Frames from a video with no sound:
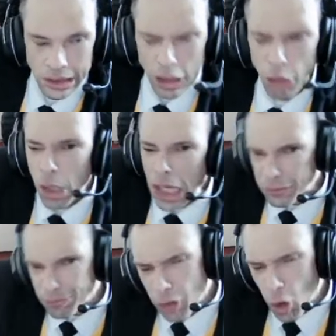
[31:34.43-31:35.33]
So we're
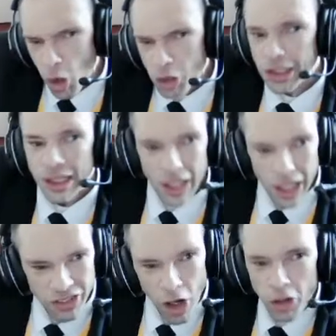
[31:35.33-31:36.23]
forward
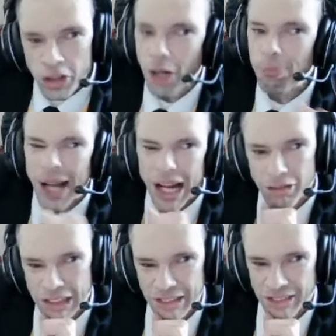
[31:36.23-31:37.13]
and not go
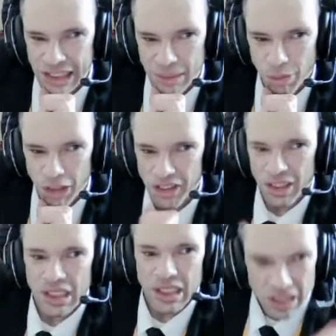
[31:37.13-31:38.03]
backwards on this one.
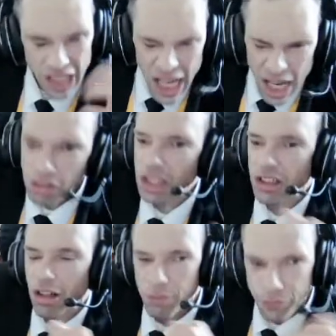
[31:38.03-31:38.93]
Now you're
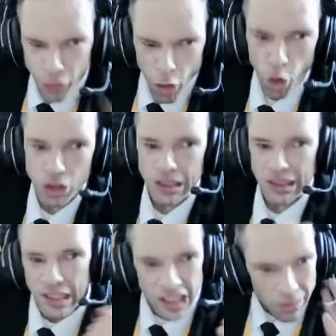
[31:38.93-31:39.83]
going forwards.
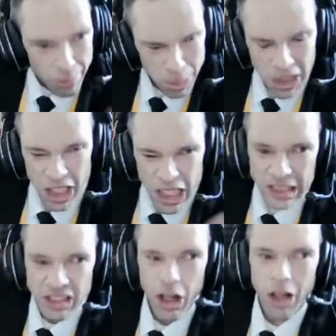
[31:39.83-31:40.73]
But this
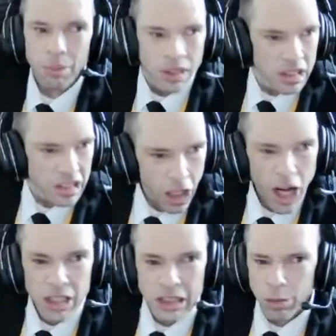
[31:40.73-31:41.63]
time, the
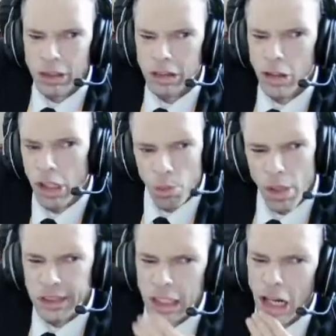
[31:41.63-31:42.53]
Iron Swan song,
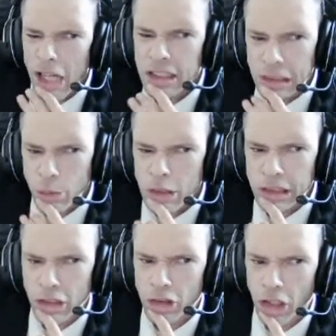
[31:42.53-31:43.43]
what's the Iron Swan
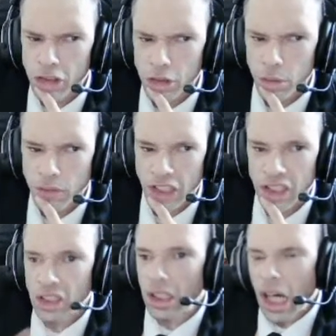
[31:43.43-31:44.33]
song got to do with it?
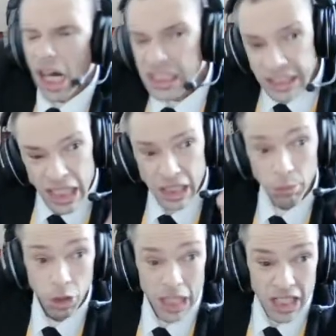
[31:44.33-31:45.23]
I said it
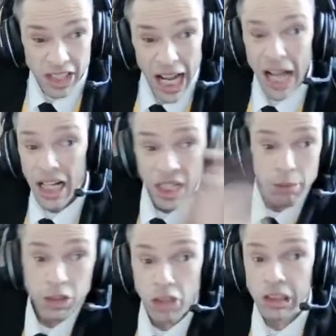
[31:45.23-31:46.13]
will hit that and it
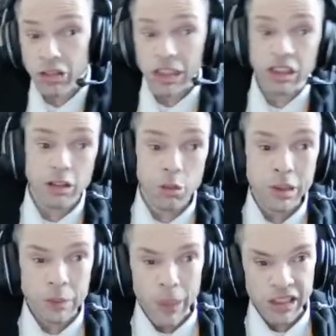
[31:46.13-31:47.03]
will go straight to
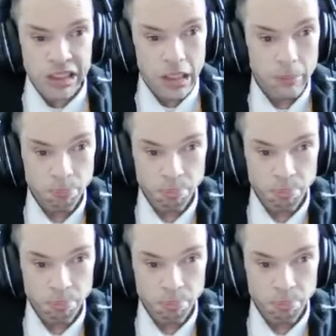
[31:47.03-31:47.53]
Norman Spencer.